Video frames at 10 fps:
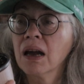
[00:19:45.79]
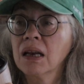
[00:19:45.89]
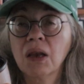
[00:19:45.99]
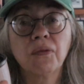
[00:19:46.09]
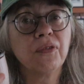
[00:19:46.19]

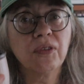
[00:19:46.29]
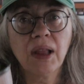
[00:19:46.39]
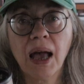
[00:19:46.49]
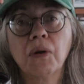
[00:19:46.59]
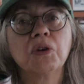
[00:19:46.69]
And it
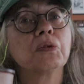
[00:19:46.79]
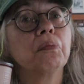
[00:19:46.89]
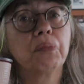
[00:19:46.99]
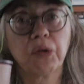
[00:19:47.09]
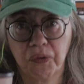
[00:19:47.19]
flowers
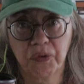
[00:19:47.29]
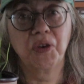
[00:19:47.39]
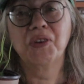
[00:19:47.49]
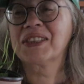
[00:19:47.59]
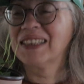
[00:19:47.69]

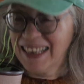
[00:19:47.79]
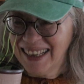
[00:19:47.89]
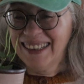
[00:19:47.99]
profusely.